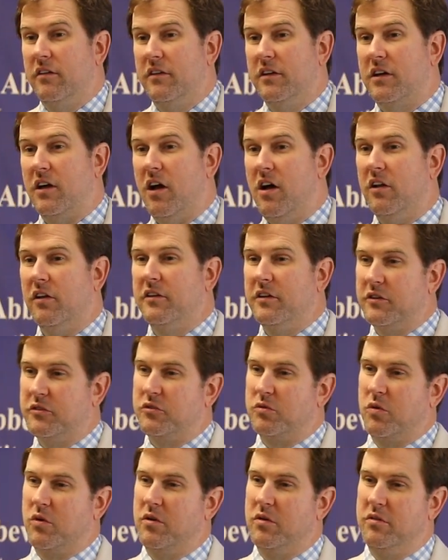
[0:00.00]
The
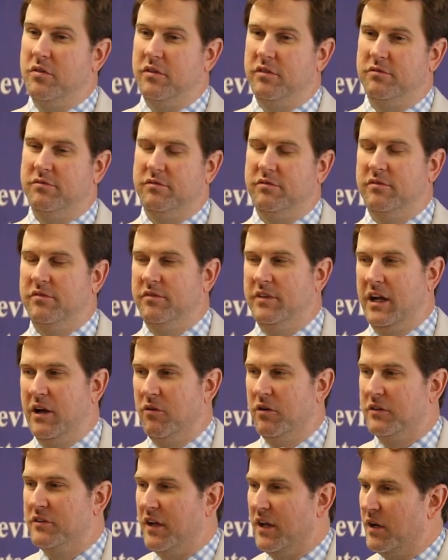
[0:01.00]
colonists were
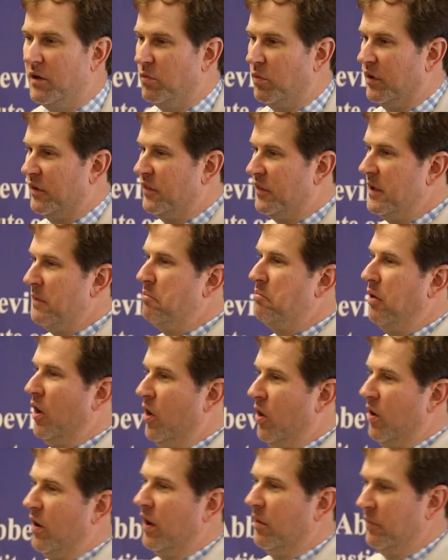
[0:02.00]
irritated with the
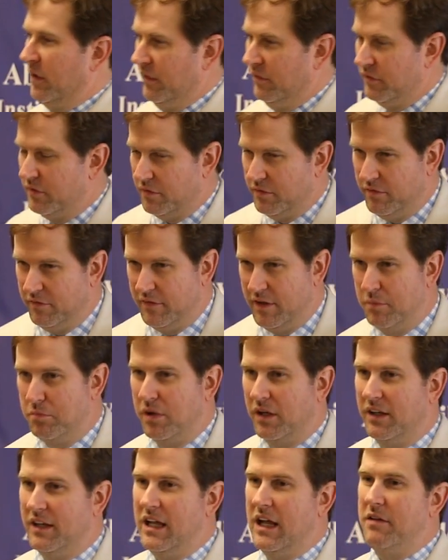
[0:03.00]
Parliament. They
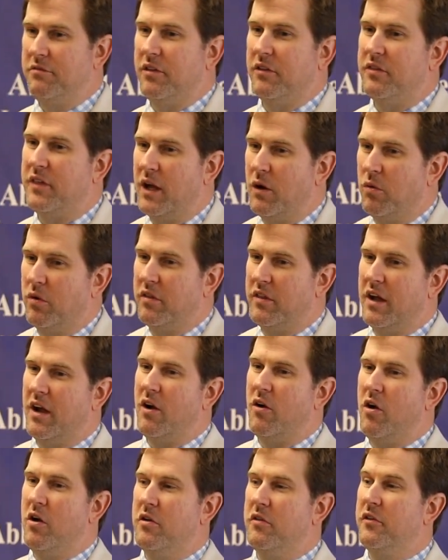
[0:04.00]
believed that they were
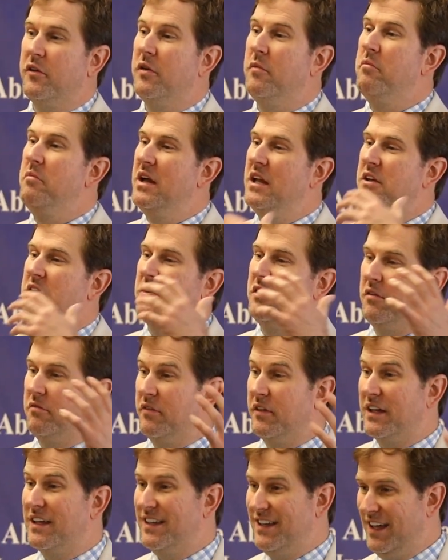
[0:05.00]
there under the dominion
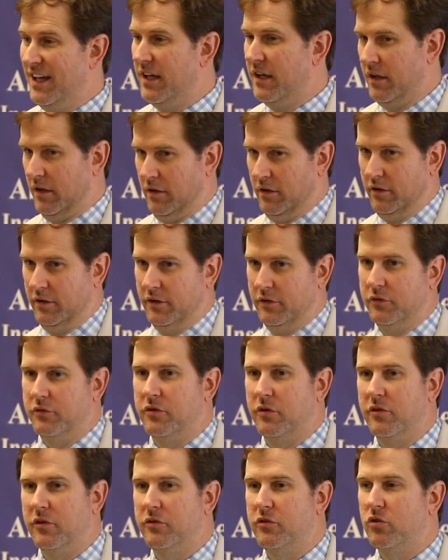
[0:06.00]
of the king. And
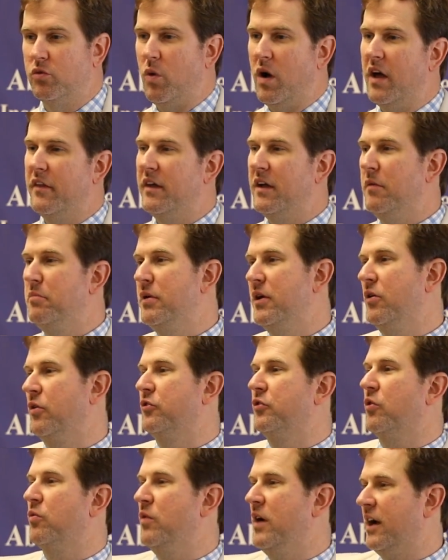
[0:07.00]
so this is why they
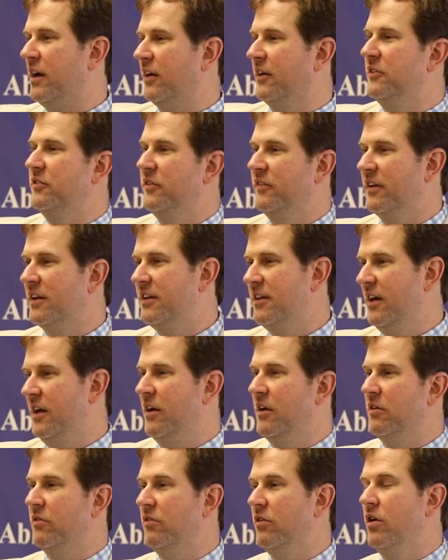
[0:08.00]
appealed directly to the
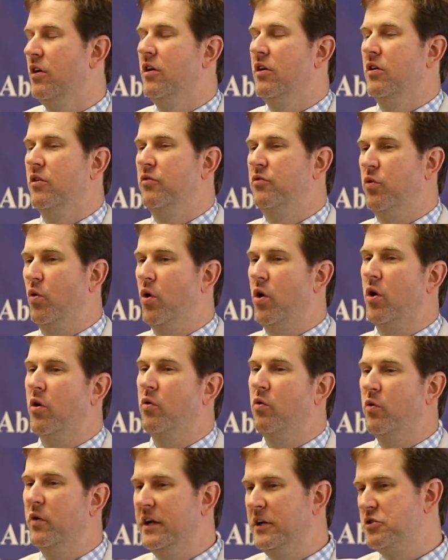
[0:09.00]
king
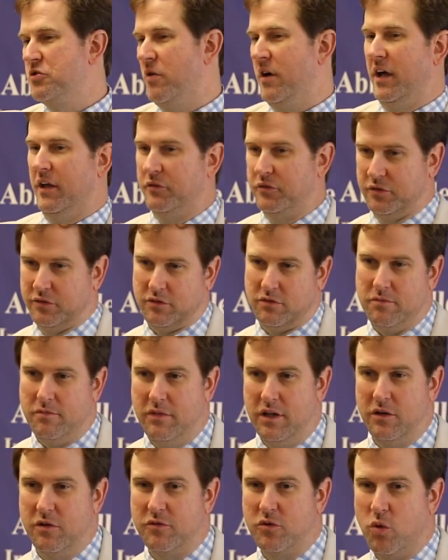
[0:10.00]
for redress.
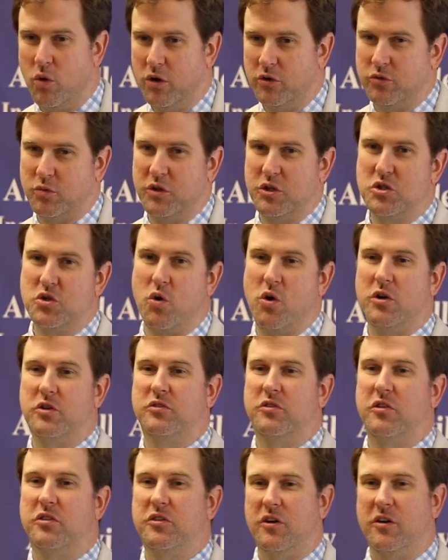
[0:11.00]
And of course, when
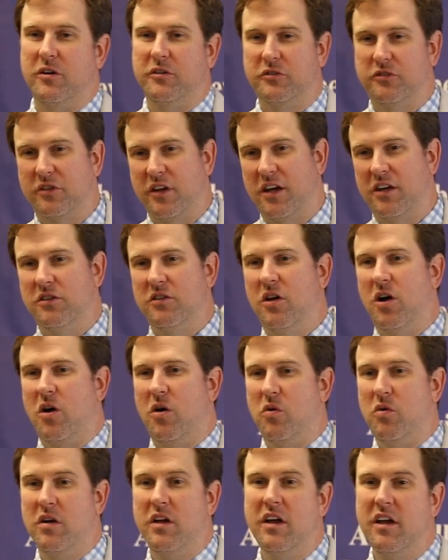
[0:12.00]
George III said
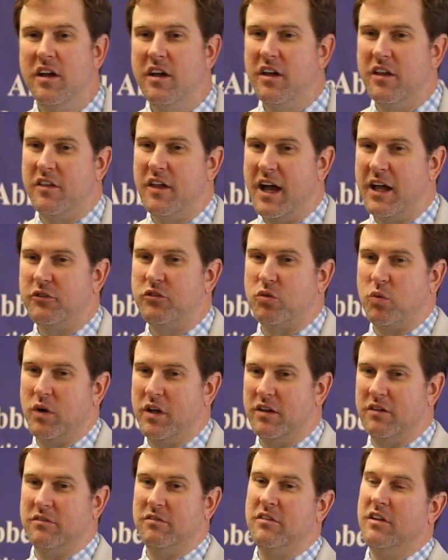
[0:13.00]
no, that's
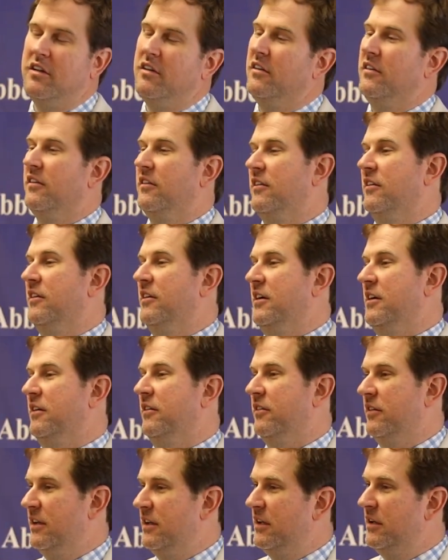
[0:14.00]
when
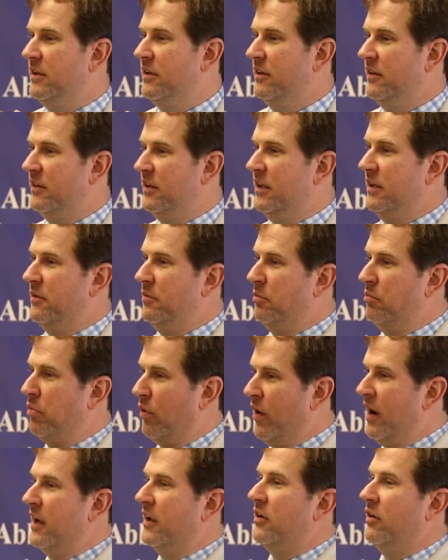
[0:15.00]
the
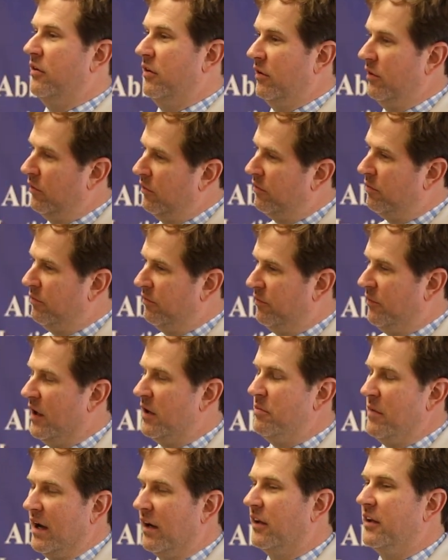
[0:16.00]
break
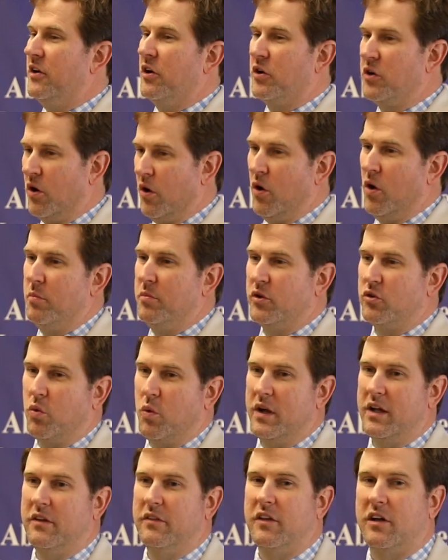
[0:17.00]
fundamentally occurred
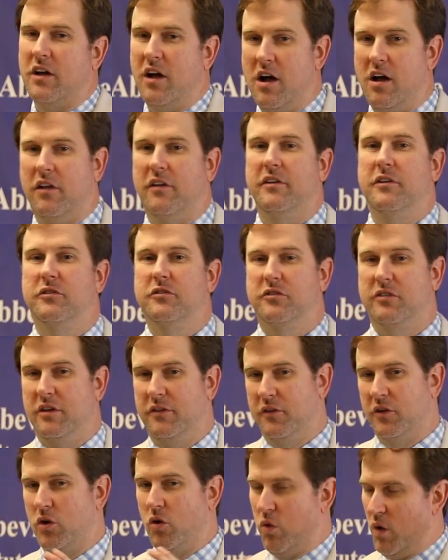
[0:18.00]
between the colonists
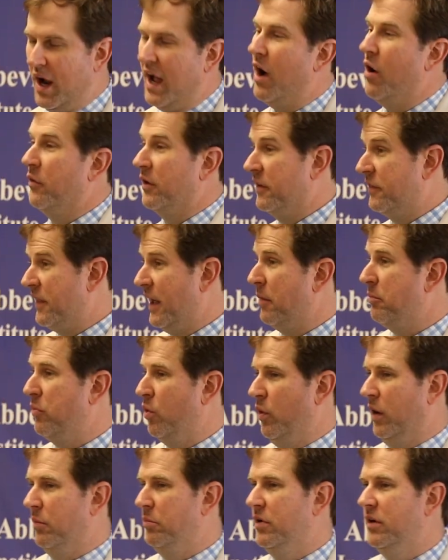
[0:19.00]
and the crown at that
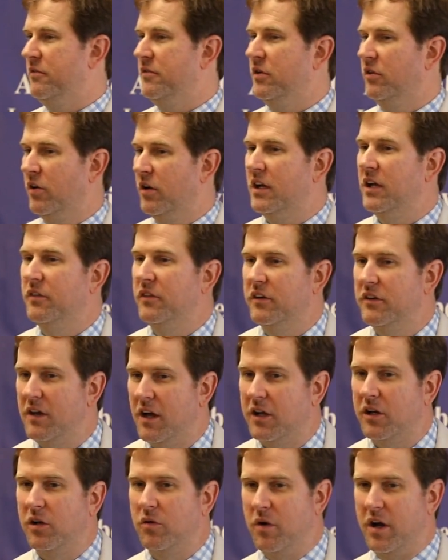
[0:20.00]
point. But if you look at the
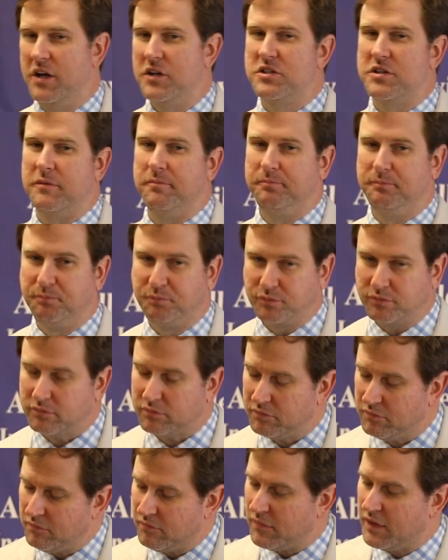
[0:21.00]
Declaration,
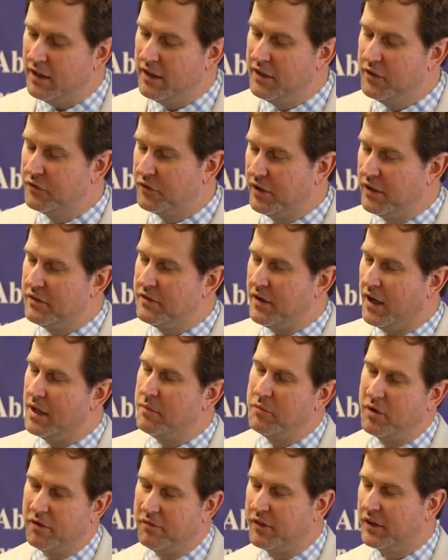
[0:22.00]
it is an
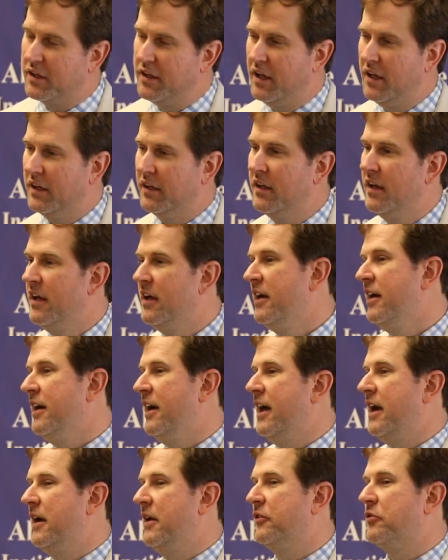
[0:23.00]
indictment of the king,
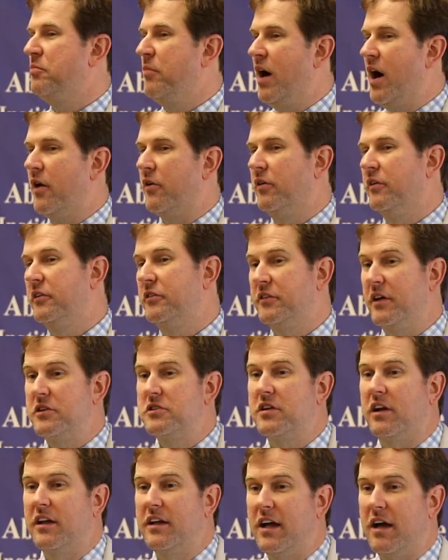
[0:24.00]
and it is modeled
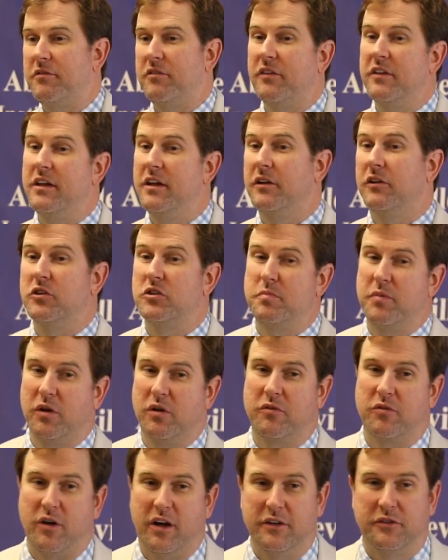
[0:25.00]
essentially after the English
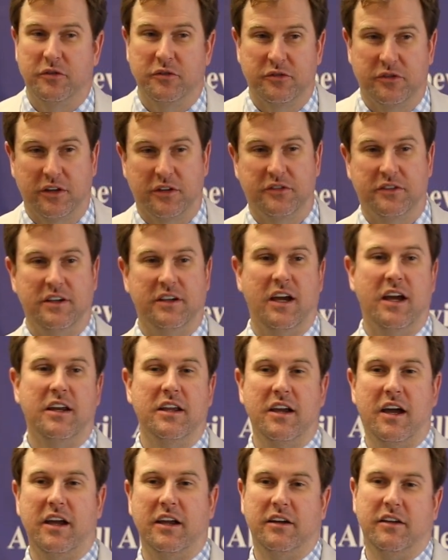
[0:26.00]
Bill of Rights of
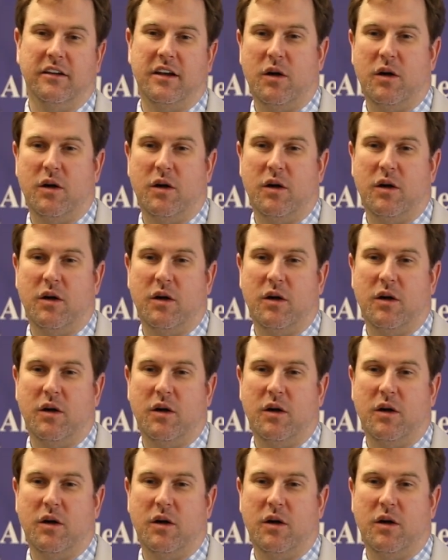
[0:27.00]
1688.